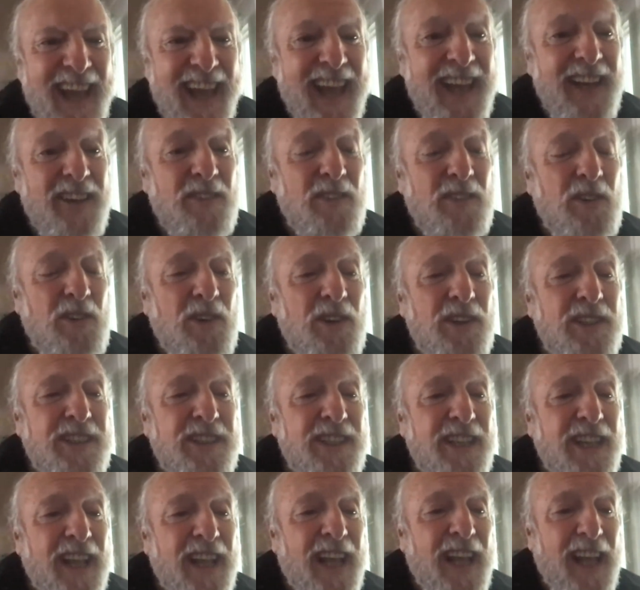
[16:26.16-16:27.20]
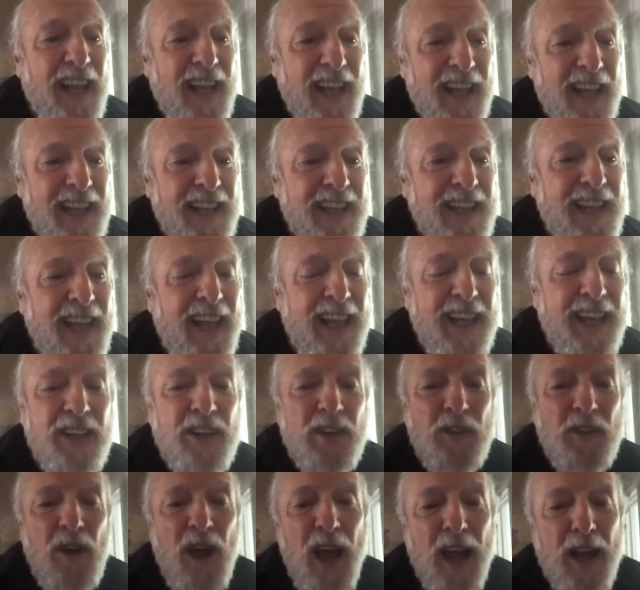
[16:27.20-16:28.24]
And of course, thank
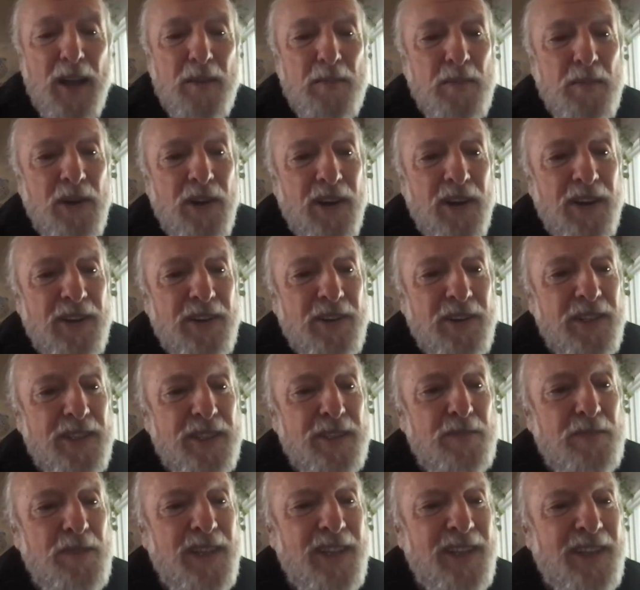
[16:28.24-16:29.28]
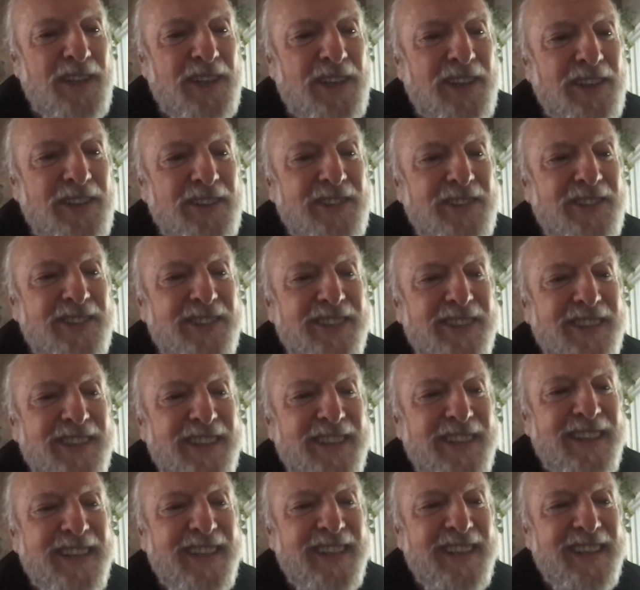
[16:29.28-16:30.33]
you, Akbar, Chris Miller,
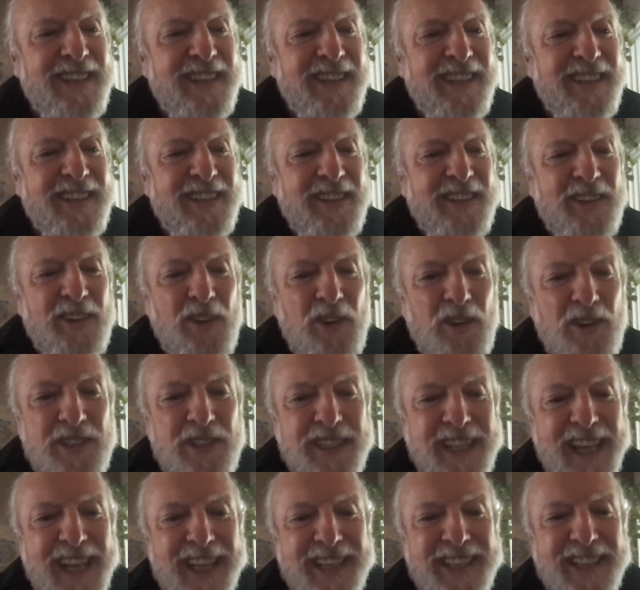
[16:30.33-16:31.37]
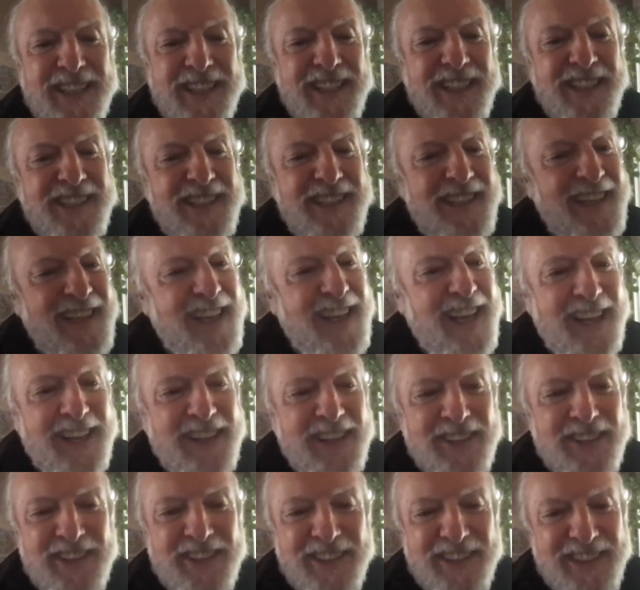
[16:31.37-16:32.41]
who always gets this
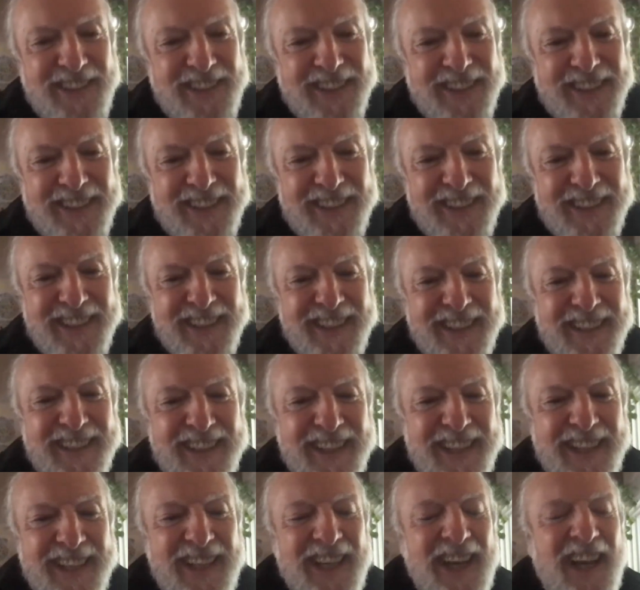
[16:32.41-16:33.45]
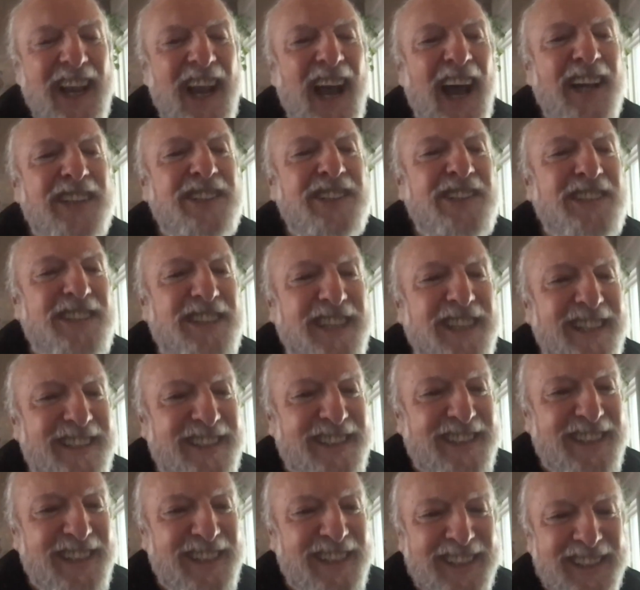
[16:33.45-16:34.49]
together. The
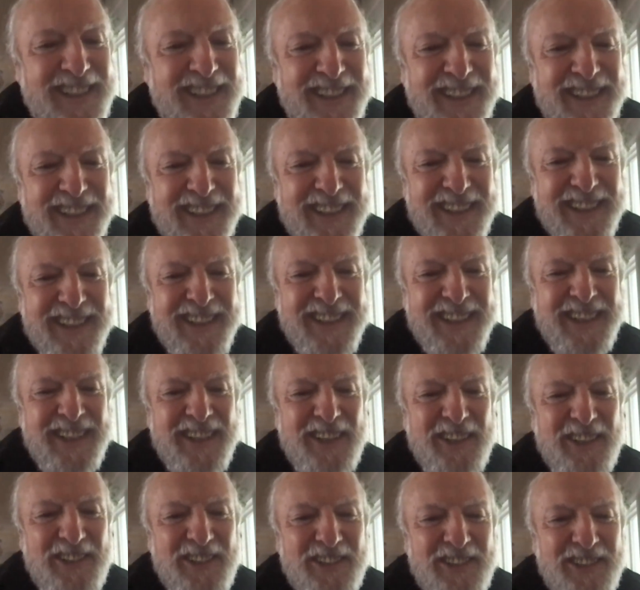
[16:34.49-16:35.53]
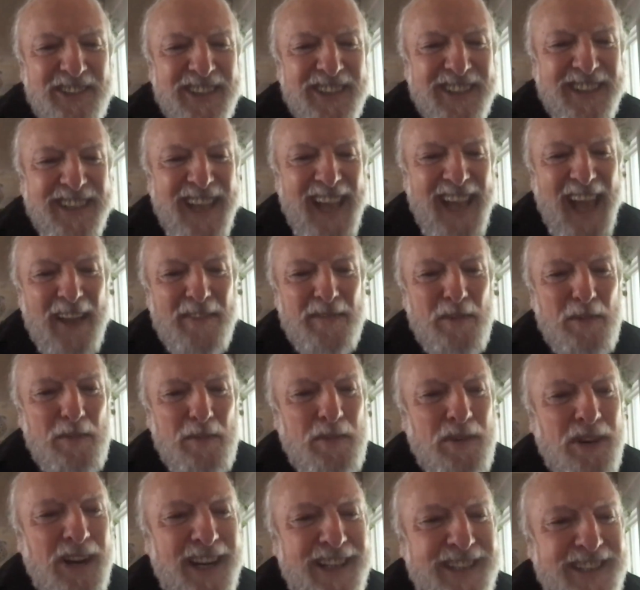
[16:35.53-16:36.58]
constant, you know, the
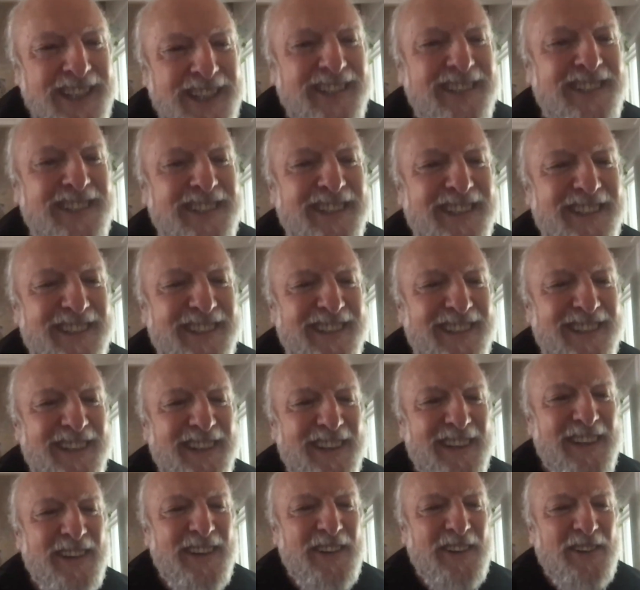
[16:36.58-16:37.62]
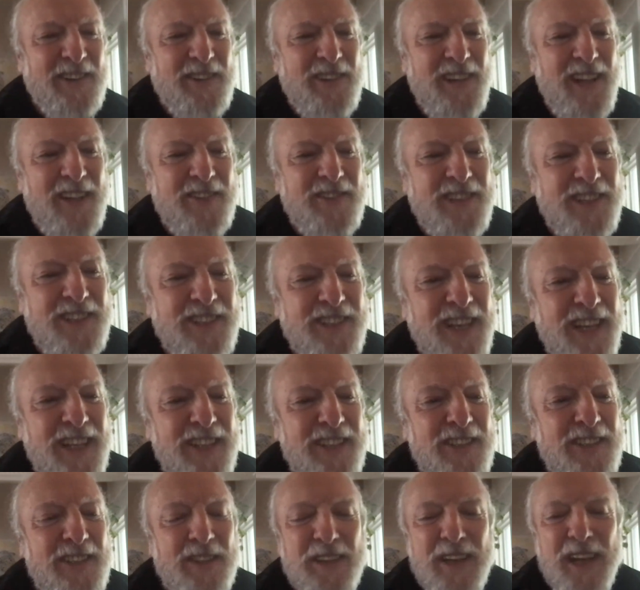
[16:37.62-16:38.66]
ever-present. We'll have to
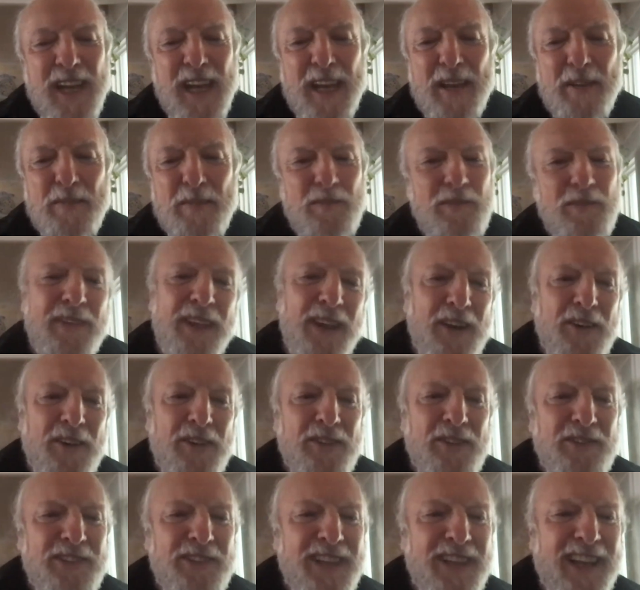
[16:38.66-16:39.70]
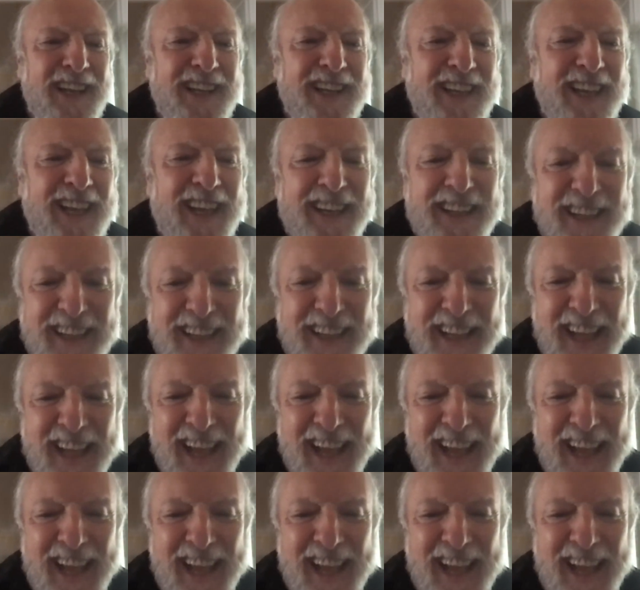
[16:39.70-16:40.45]
change your name. No, not yet.